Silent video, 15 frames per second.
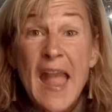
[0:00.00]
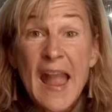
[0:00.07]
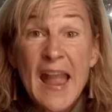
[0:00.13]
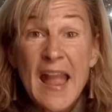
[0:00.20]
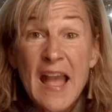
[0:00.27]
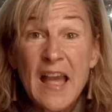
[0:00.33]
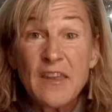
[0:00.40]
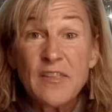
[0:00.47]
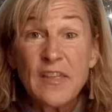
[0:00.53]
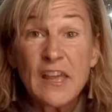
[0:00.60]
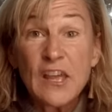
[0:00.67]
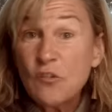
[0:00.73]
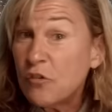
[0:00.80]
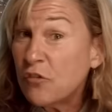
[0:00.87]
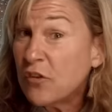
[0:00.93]
And the
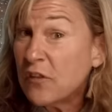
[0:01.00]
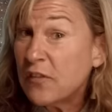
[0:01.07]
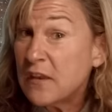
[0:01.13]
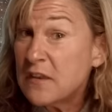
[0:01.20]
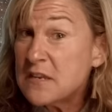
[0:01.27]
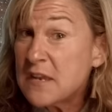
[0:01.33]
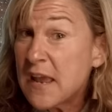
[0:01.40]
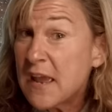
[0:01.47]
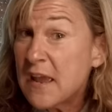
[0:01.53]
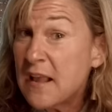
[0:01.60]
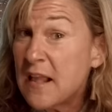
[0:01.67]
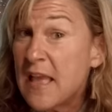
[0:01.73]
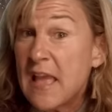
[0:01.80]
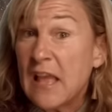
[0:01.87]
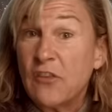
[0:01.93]
interesting thing today
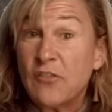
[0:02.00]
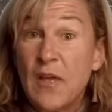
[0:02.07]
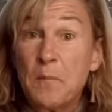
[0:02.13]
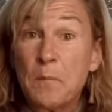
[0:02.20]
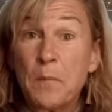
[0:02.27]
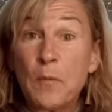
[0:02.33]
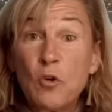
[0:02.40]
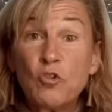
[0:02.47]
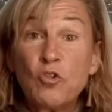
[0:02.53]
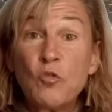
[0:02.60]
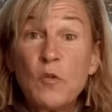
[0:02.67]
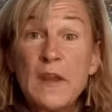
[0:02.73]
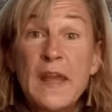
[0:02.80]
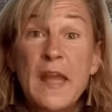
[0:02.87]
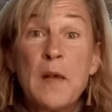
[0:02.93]
is that
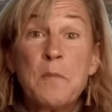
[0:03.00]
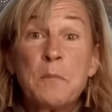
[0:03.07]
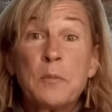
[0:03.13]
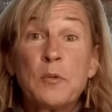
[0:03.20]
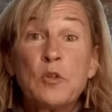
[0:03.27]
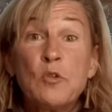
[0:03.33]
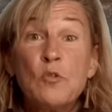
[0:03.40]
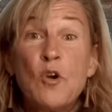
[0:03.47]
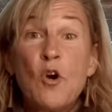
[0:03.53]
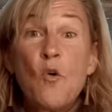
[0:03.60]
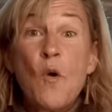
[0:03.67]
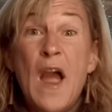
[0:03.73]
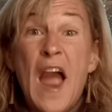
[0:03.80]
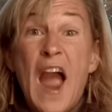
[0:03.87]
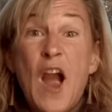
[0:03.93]
Mercury and
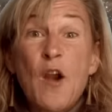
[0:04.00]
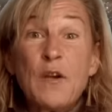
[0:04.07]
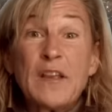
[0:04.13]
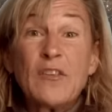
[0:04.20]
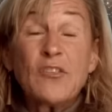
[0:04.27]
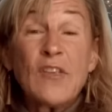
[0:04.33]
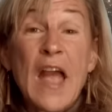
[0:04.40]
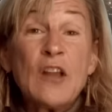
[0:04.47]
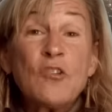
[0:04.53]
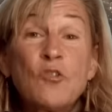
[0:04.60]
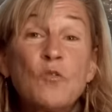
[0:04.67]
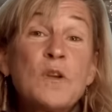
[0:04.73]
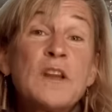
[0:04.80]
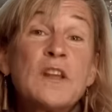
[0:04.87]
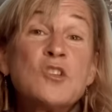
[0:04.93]
Pluto are exact
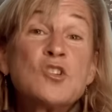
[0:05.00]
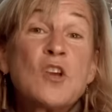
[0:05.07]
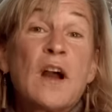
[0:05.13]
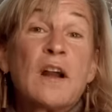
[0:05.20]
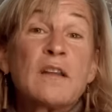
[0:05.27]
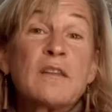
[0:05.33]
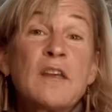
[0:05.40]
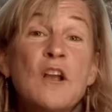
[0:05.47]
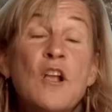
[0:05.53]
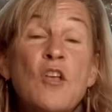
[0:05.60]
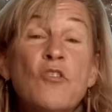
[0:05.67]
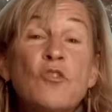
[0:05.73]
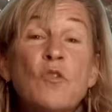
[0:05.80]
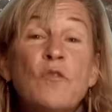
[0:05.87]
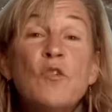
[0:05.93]
degree conjunct.
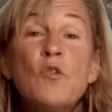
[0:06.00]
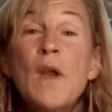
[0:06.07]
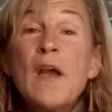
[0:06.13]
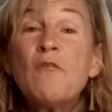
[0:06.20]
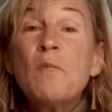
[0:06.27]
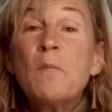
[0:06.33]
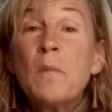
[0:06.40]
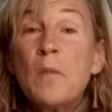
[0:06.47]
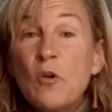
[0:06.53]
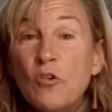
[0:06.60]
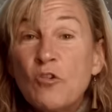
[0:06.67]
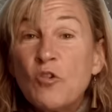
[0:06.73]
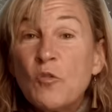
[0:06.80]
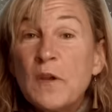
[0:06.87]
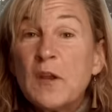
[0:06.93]
So if you have
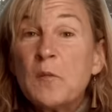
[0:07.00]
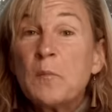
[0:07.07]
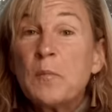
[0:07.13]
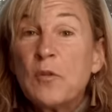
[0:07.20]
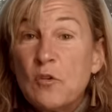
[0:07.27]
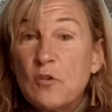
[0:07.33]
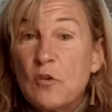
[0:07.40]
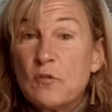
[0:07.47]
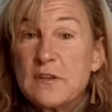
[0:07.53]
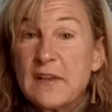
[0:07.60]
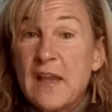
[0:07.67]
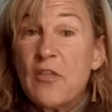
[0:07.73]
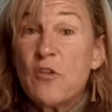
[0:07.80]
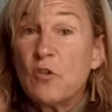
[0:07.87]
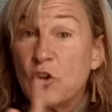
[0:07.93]
Mercury and Pluto
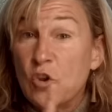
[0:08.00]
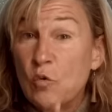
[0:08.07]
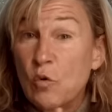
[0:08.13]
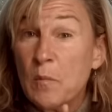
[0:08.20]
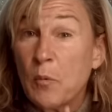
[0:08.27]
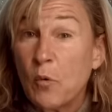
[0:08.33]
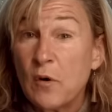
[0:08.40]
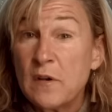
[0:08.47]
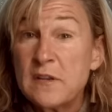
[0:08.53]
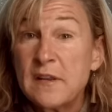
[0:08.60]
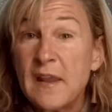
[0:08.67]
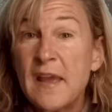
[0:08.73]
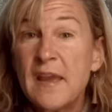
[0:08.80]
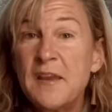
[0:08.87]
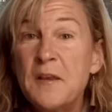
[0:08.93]
together and you were born
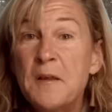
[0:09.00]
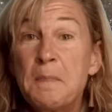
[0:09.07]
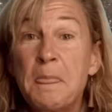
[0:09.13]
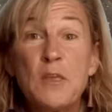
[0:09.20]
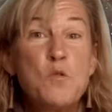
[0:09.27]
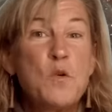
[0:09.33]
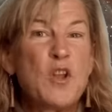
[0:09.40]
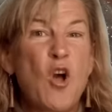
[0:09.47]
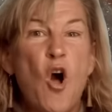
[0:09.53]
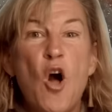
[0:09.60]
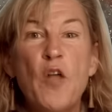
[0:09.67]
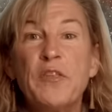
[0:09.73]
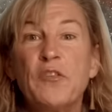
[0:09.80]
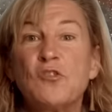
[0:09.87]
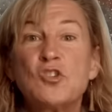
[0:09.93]
today and you had
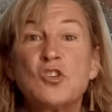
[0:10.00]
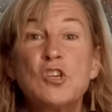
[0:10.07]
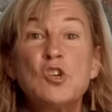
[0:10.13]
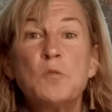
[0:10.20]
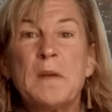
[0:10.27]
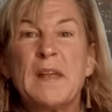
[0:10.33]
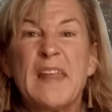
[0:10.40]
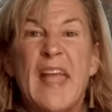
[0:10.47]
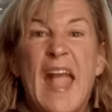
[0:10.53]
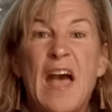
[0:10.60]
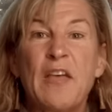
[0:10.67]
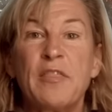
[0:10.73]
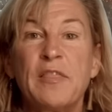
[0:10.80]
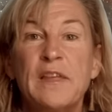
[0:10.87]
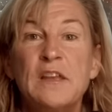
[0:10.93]
all this chi, you'd be an
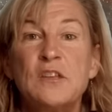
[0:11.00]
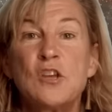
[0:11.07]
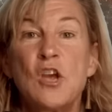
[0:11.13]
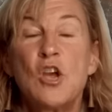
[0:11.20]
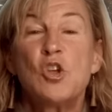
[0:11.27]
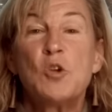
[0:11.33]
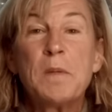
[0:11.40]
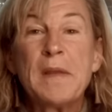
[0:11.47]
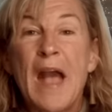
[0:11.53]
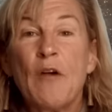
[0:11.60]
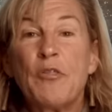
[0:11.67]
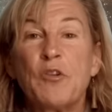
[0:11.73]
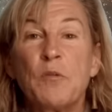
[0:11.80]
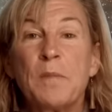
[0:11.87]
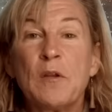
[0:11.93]
athlete, you'd be
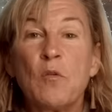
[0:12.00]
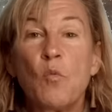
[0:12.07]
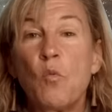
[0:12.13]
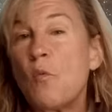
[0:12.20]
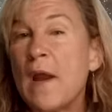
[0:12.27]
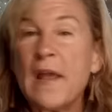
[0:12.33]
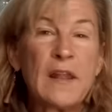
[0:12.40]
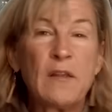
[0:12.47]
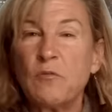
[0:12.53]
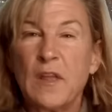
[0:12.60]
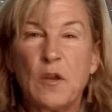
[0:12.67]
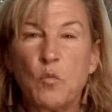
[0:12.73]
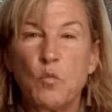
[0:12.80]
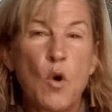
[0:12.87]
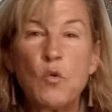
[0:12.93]
out there being red,
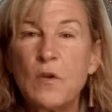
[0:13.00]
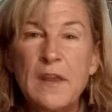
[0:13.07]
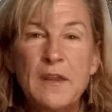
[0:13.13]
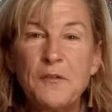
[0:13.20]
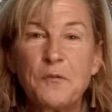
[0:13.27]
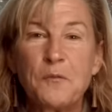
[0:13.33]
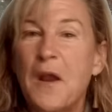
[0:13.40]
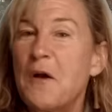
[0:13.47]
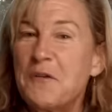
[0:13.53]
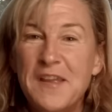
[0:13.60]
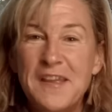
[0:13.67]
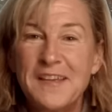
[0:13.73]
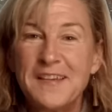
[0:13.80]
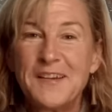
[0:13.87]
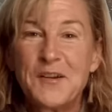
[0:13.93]
like rowdy,
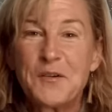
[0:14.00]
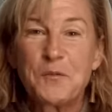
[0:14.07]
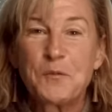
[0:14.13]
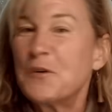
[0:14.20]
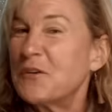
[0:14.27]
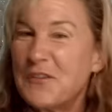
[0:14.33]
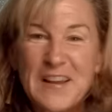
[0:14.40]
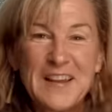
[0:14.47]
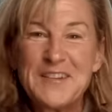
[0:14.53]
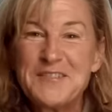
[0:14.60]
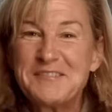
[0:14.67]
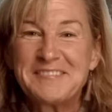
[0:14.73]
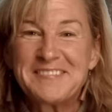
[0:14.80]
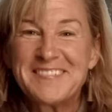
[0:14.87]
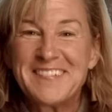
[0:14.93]
you'd
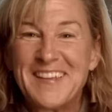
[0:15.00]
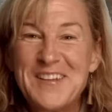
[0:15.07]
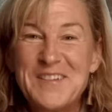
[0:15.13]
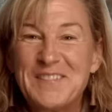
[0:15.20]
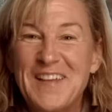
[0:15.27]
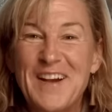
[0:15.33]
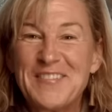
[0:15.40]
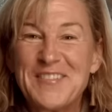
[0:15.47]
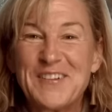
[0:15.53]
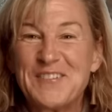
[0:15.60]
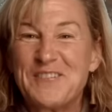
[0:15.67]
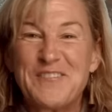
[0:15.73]
be out there